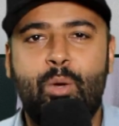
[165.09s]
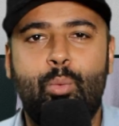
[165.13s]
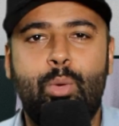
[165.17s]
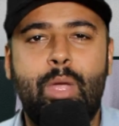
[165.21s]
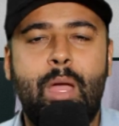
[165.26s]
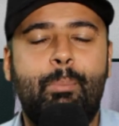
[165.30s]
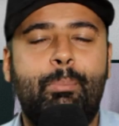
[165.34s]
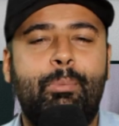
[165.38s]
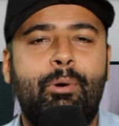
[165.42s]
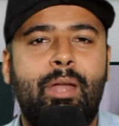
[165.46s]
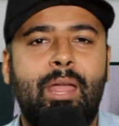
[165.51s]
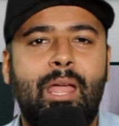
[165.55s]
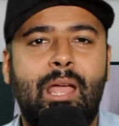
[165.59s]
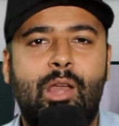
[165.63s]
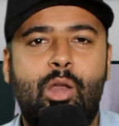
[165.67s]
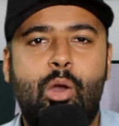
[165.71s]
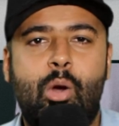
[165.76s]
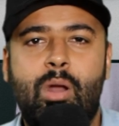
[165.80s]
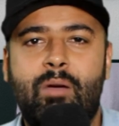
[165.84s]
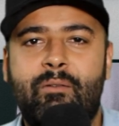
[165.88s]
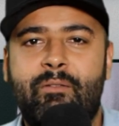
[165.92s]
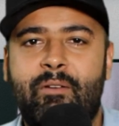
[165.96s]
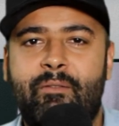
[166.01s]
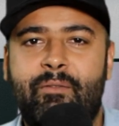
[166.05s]
We are putting a
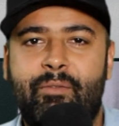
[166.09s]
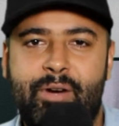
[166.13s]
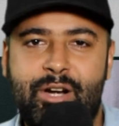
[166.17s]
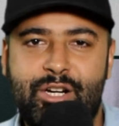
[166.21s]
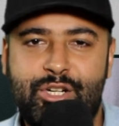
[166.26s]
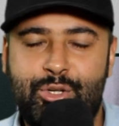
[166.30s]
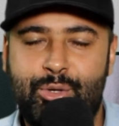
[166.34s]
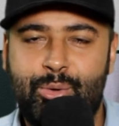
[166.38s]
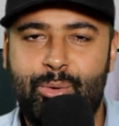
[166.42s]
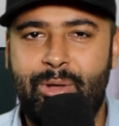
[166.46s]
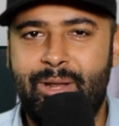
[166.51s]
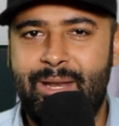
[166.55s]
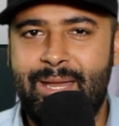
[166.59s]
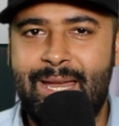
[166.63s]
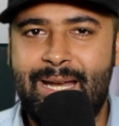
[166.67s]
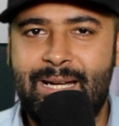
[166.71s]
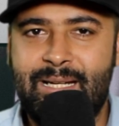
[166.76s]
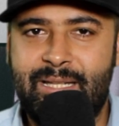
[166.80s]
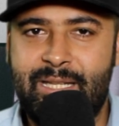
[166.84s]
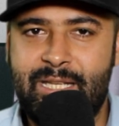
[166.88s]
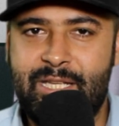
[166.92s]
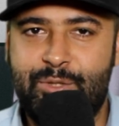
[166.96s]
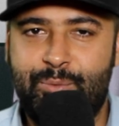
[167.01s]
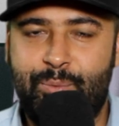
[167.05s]
lot of efforts to
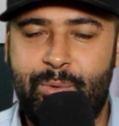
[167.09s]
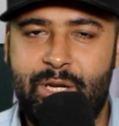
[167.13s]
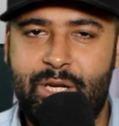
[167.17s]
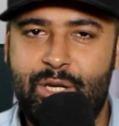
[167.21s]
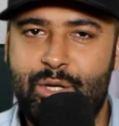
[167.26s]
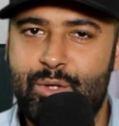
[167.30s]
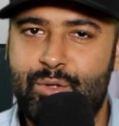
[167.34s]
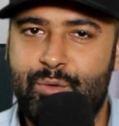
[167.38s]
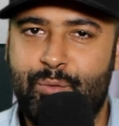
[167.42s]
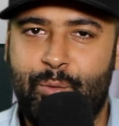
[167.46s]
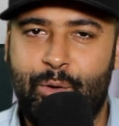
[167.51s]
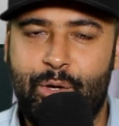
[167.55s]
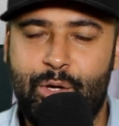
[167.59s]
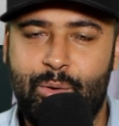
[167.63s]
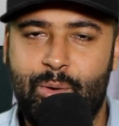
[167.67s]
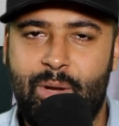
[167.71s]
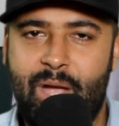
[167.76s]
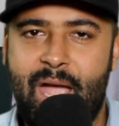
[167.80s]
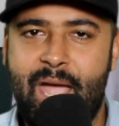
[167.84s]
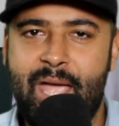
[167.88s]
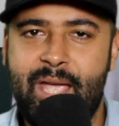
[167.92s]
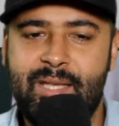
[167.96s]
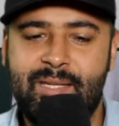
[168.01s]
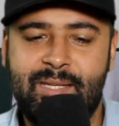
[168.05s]
create these videos for you
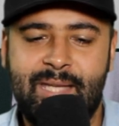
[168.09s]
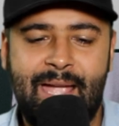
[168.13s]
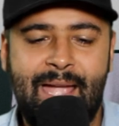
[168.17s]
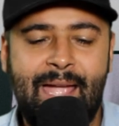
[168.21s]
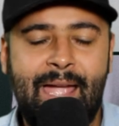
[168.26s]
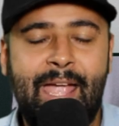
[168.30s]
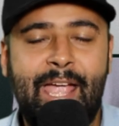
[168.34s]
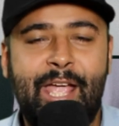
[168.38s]
guys.